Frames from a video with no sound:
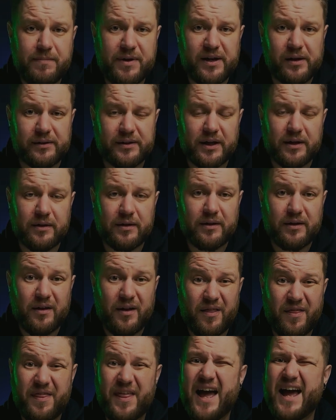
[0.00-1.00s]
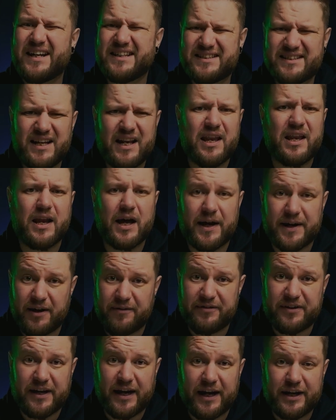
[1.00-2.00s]
billion. That's a lot
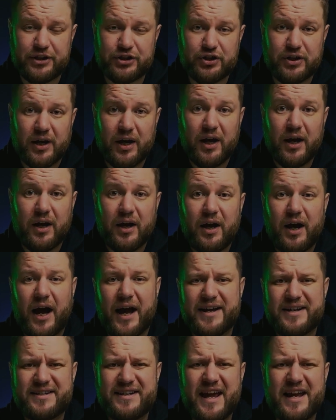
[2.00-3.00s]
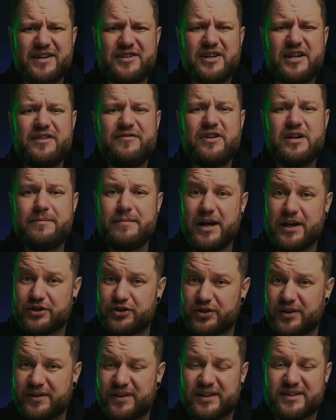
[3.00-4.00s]
of cash. I can't even
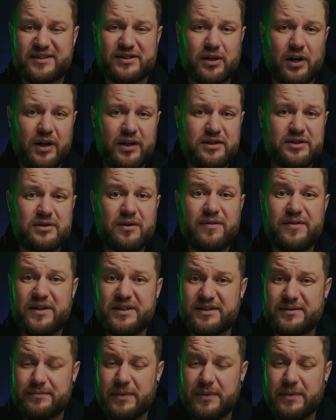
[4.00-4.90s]
imagine the size of this